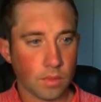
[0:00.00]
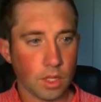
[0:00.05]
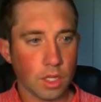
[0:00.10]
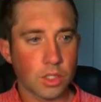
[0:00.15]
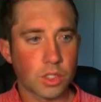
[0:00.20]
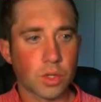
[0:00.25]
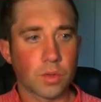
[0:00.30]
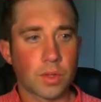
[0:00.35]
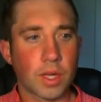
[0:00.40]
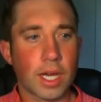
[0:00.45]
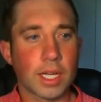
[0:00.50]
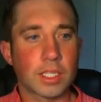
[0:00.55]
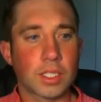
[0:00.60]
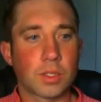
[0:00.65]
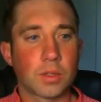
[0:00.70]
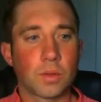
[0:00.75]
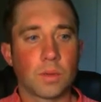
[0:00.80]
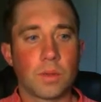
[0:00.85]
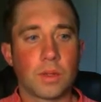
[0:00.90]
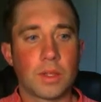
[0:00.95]
So
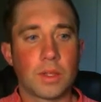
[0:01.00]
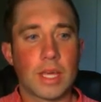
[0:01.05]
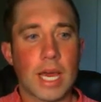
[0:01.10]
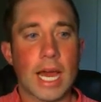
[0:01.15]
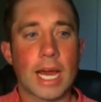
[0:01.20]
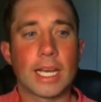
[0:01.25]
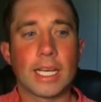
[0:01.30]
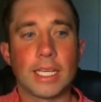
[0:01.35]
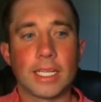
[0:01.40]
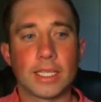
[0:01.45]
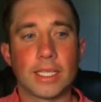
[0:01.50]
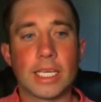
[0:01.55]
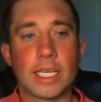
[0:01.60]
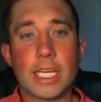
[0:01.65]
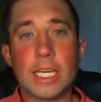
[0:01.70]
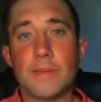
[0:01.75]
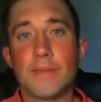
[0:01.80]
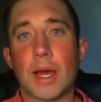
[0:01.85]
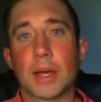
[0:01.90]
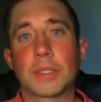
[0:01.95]
that's that. the
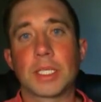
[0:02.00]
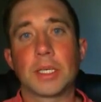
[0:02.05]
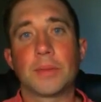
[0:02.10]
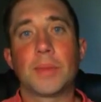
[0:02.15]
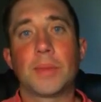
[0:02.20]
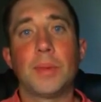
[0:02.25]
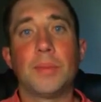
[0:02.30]
heat map's going to be